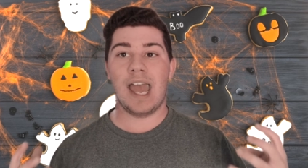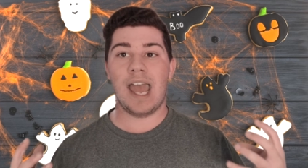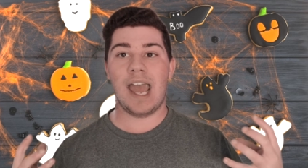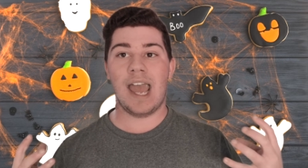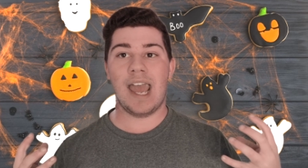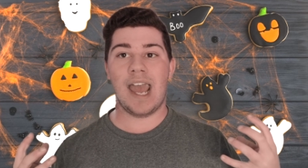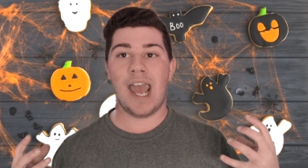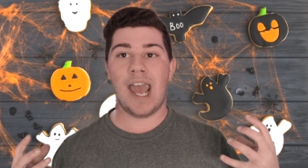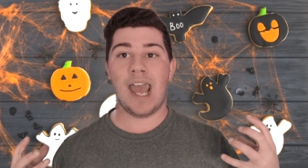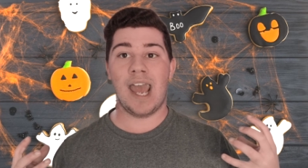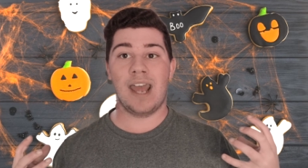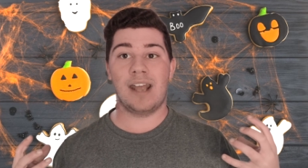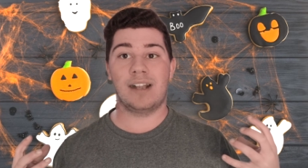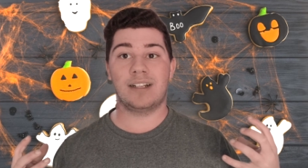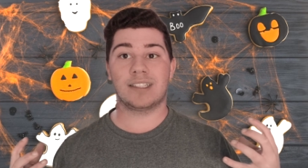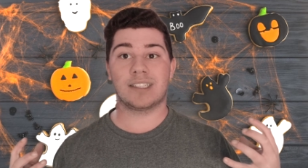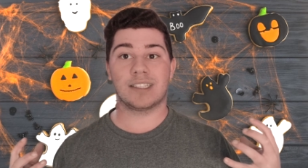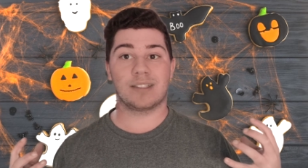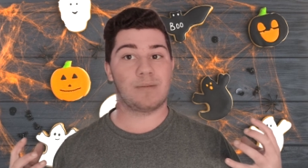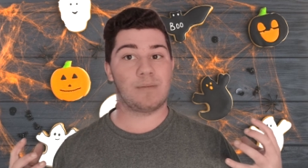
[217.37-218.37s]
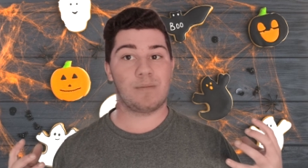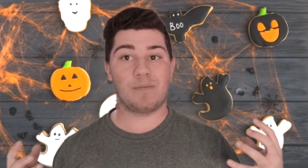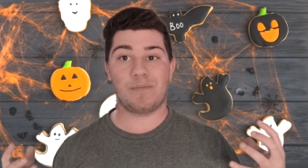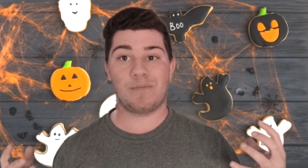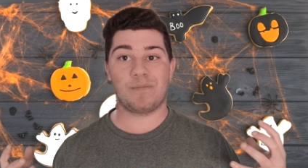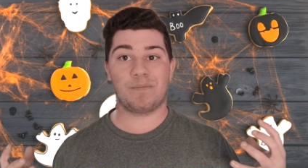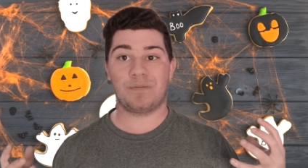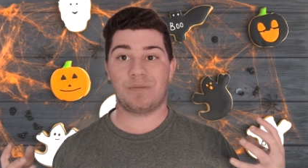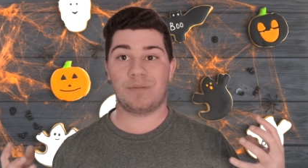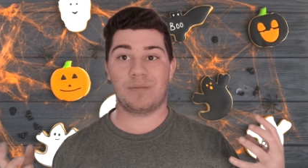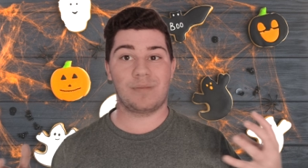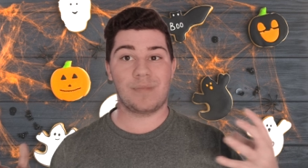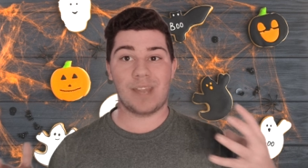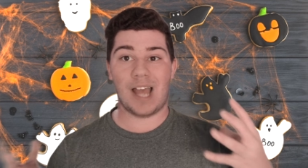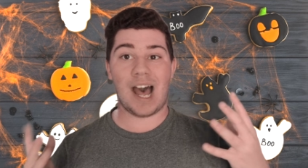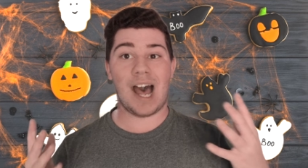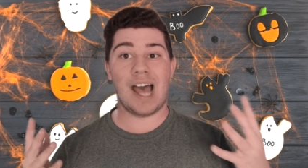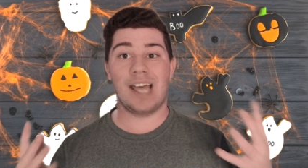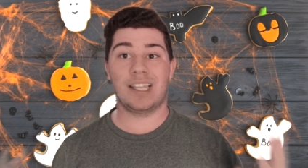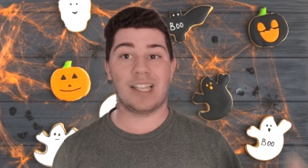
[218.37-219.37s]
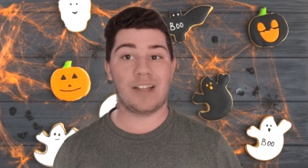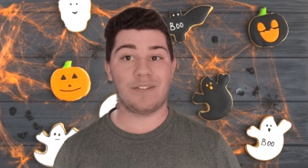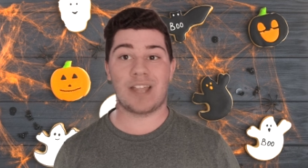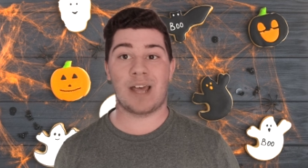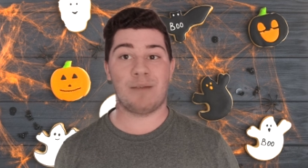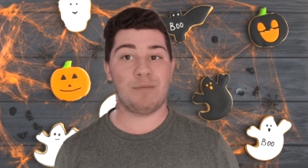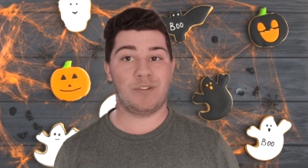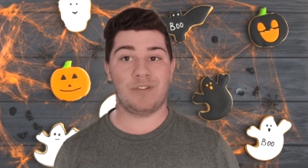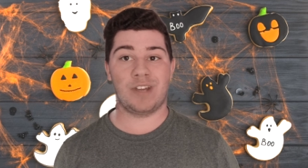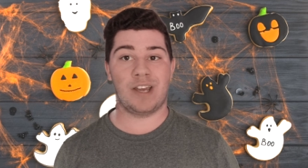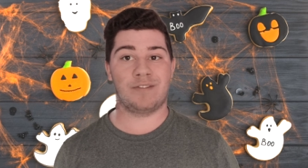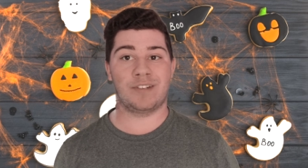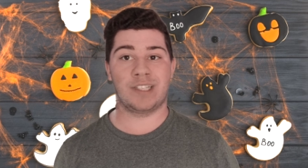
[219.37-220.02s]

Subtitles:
And I love that movie ever